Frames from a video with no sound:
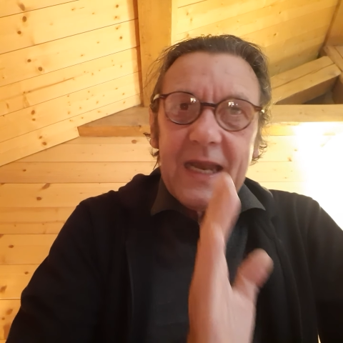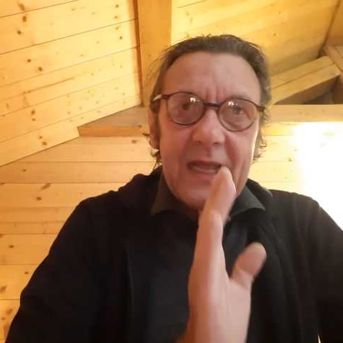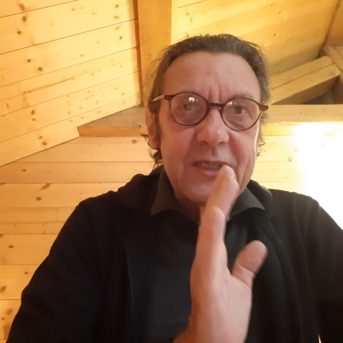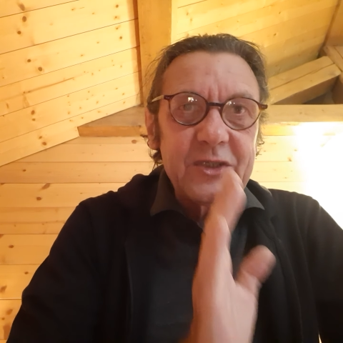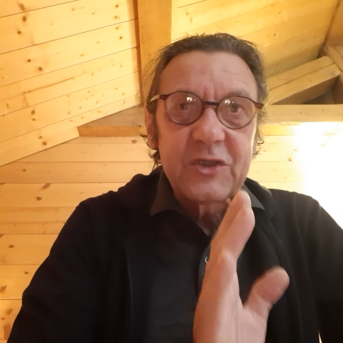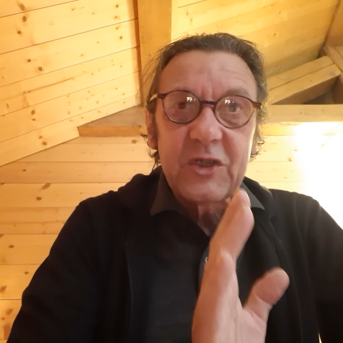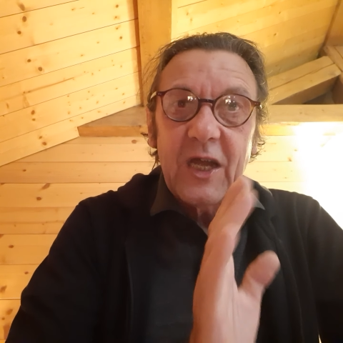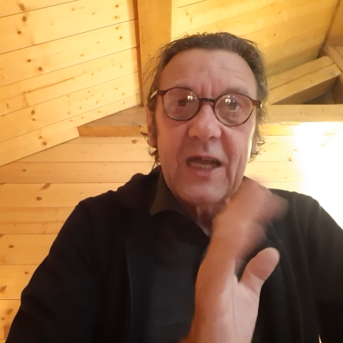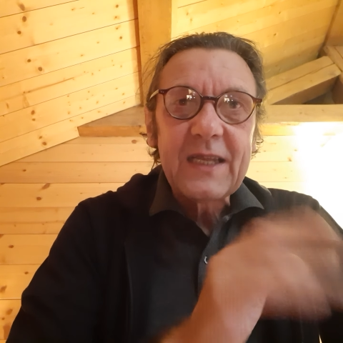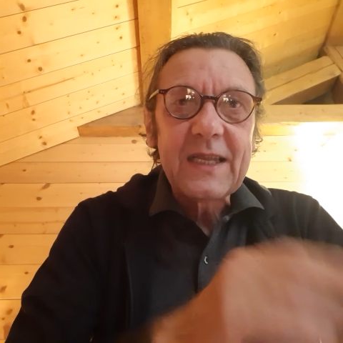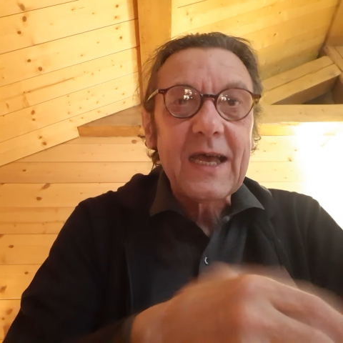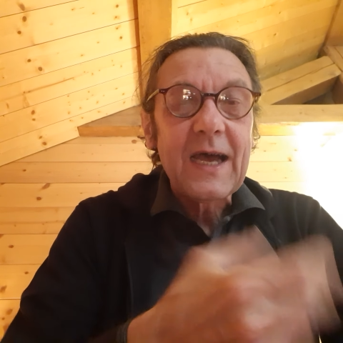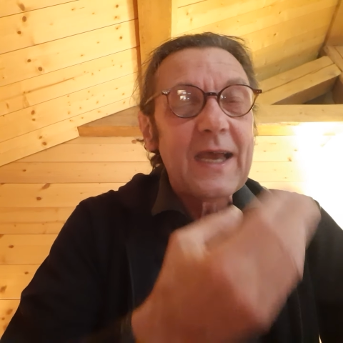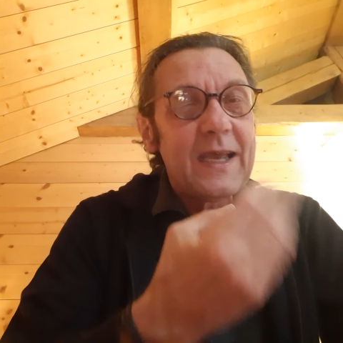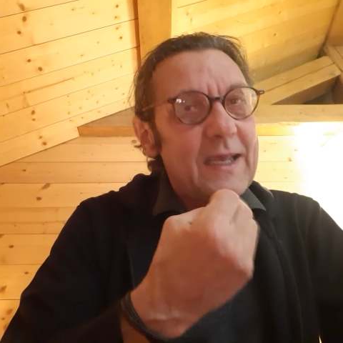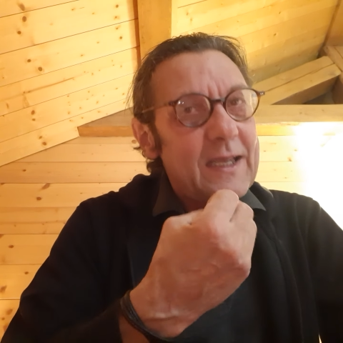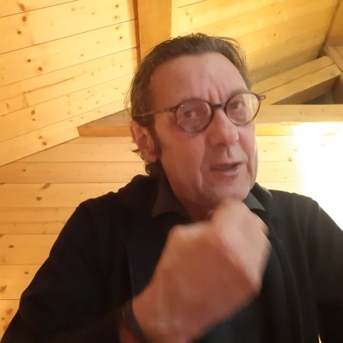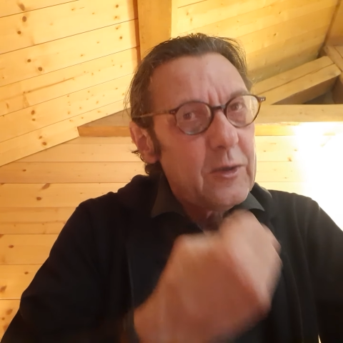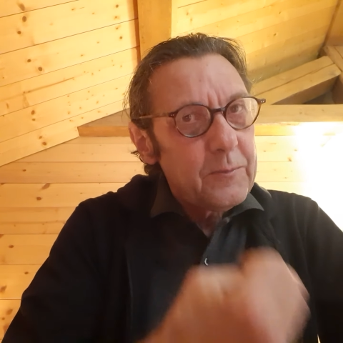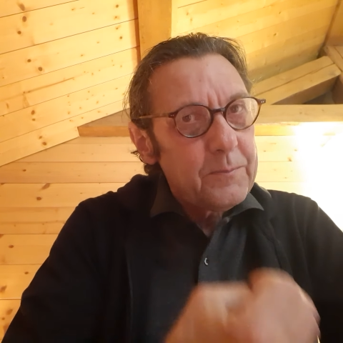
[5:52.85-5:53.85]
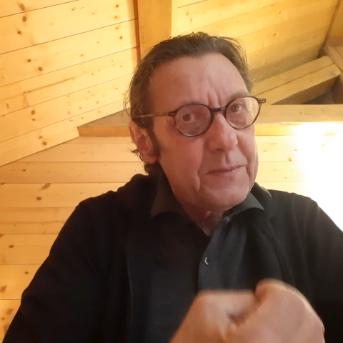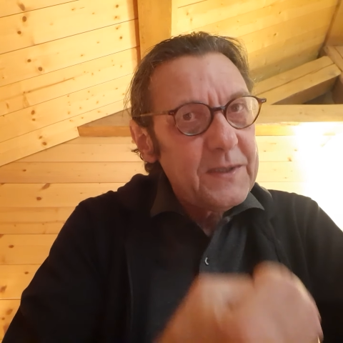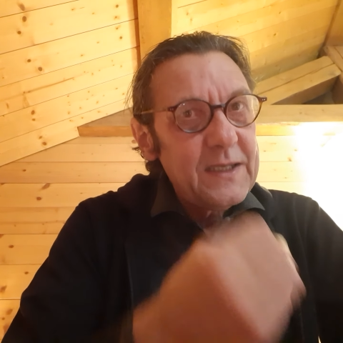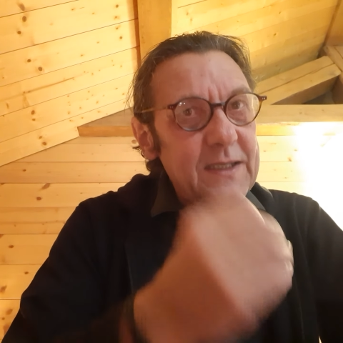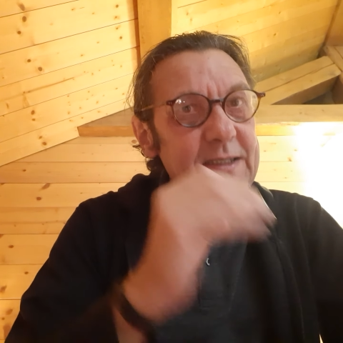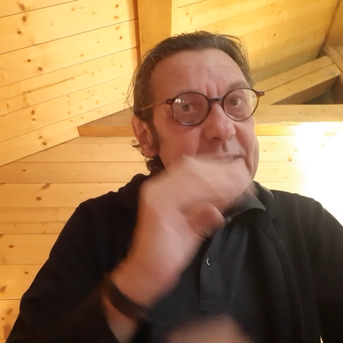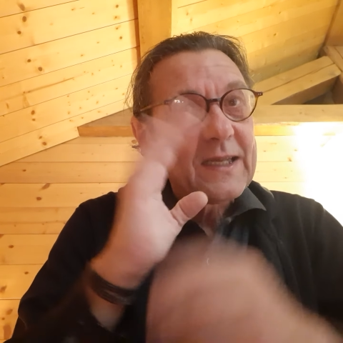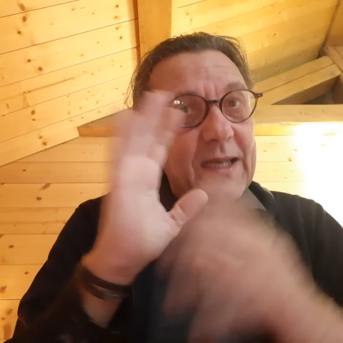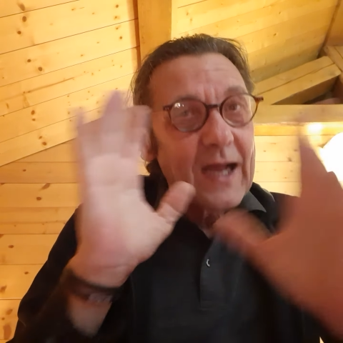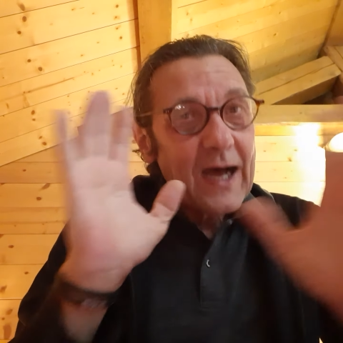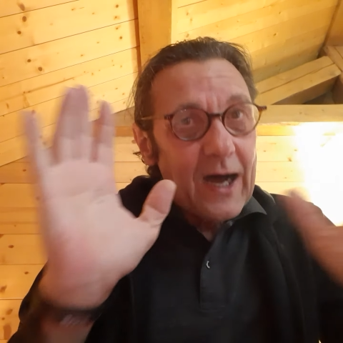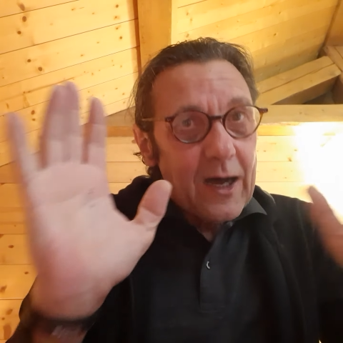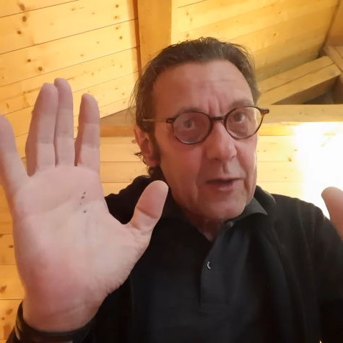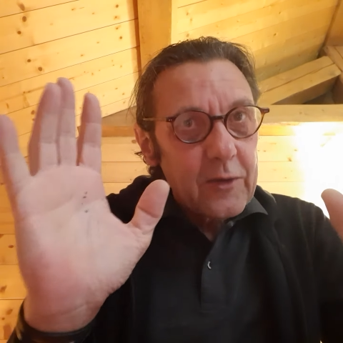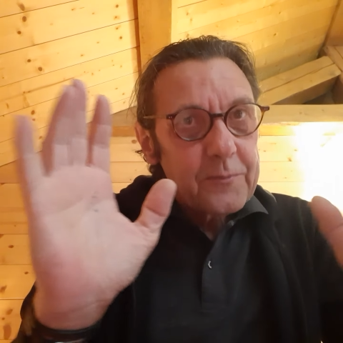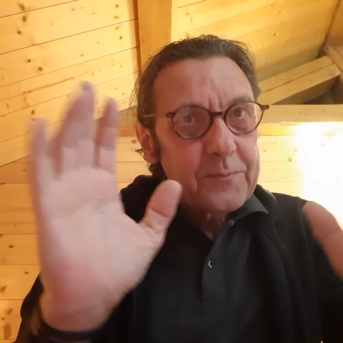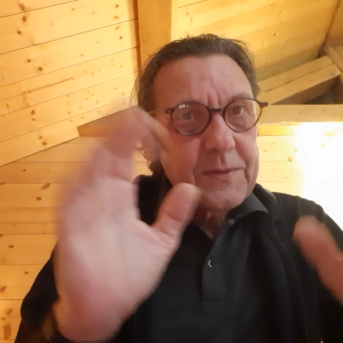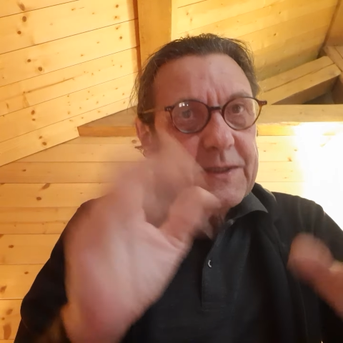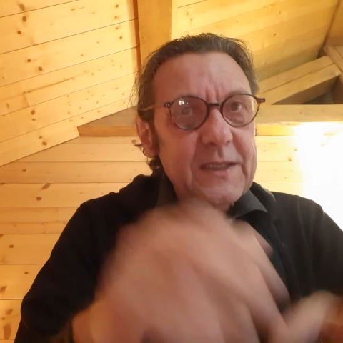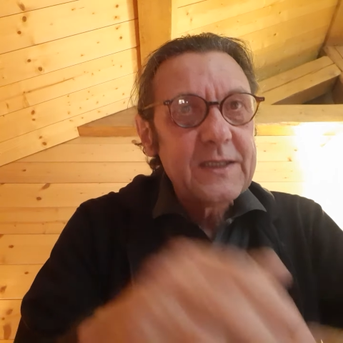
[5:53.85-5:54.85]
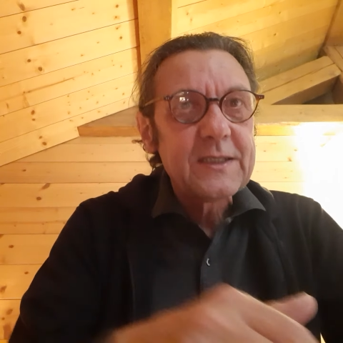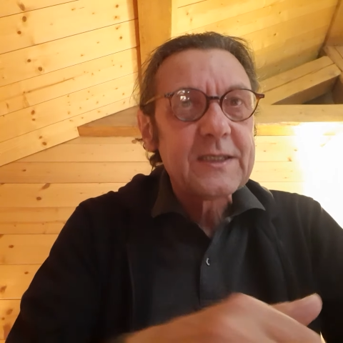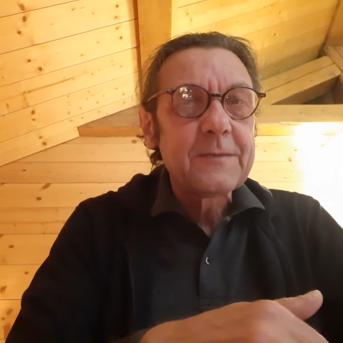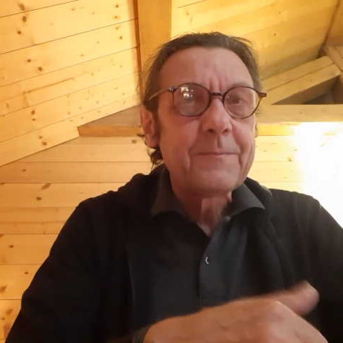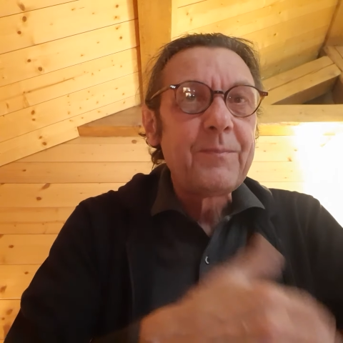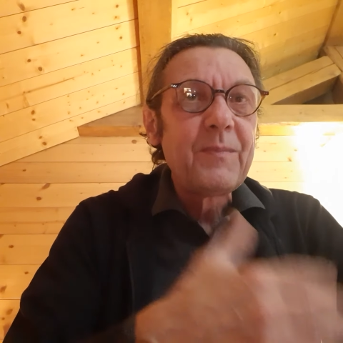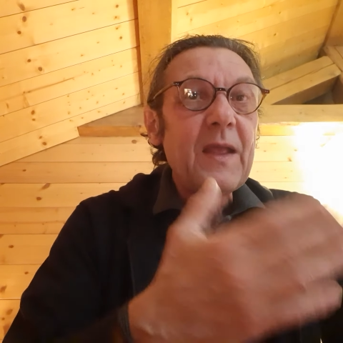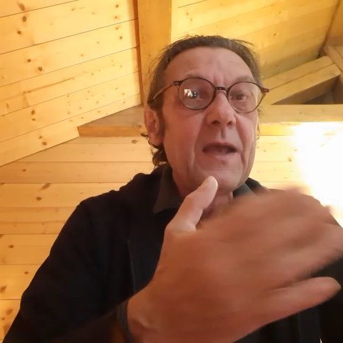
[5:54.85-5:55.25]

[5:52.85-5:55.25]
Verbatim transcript: agenda: inner peace and outer peace.